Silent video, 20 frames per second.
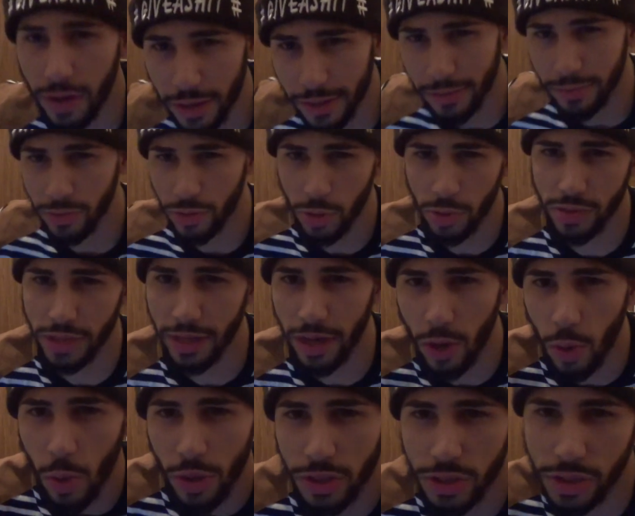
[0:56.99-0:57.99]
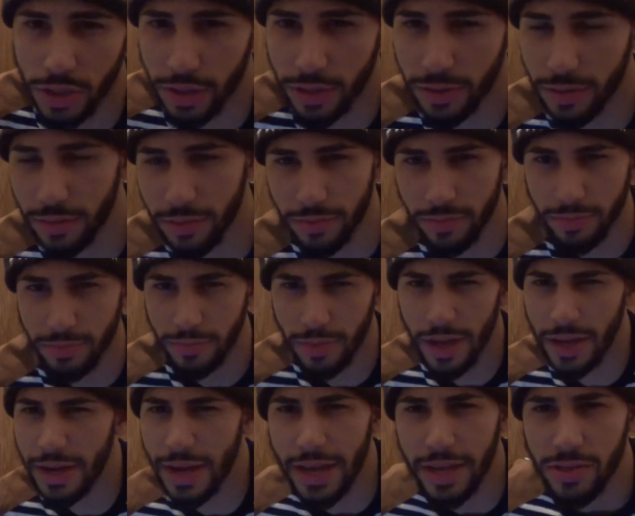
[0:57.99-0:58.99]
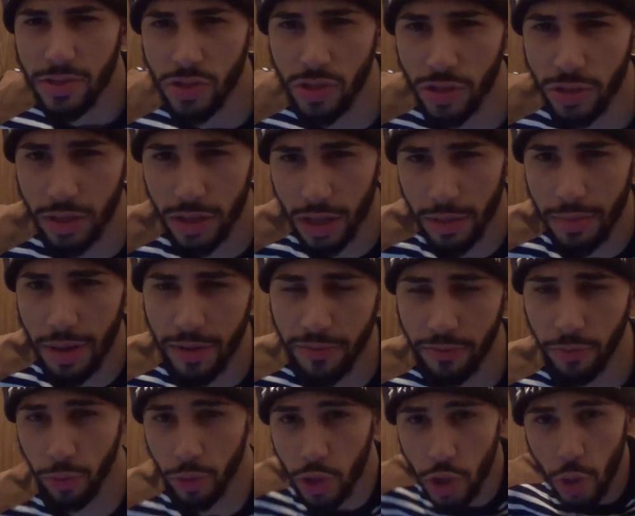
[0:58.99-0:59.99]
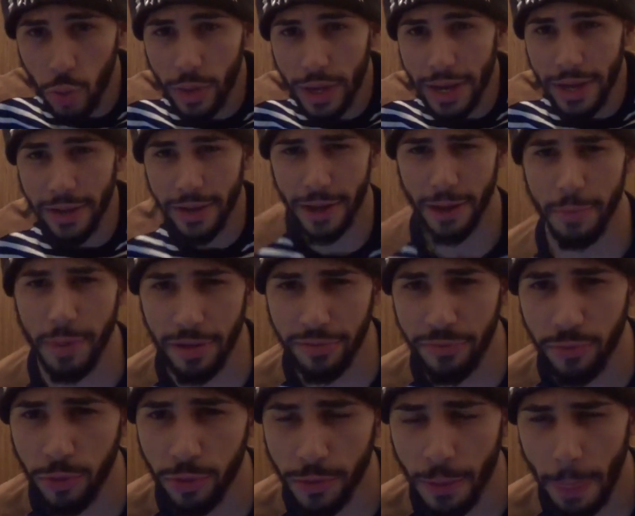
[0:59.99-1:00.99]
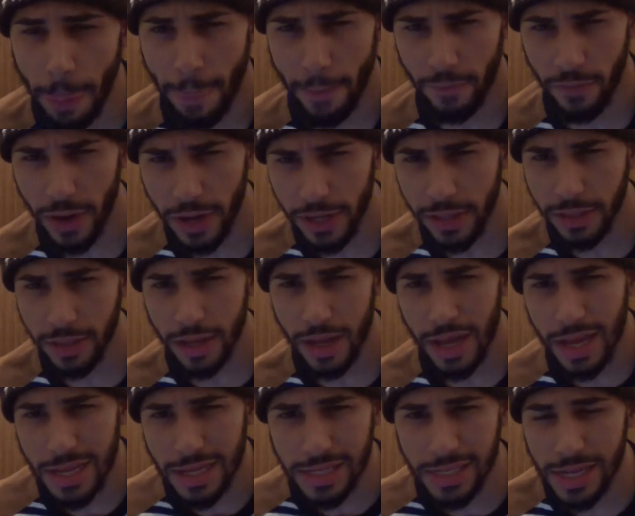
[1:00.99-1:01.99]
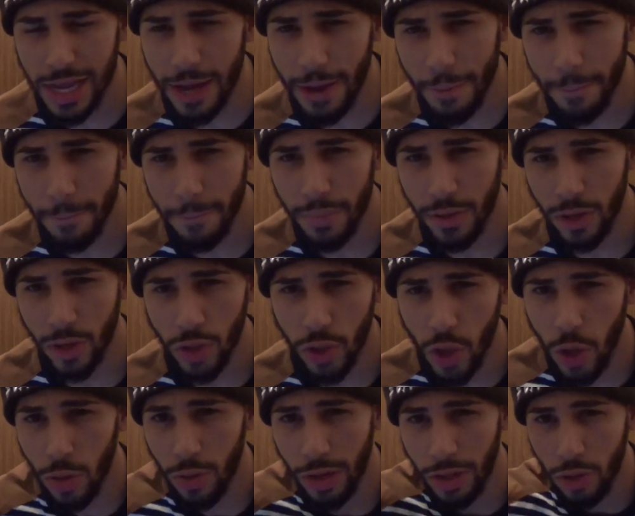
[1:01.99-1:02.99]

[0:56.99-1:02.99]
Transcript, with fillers: Alright, so it's like a question and answer about food. Q and A about food. Ready, set, go.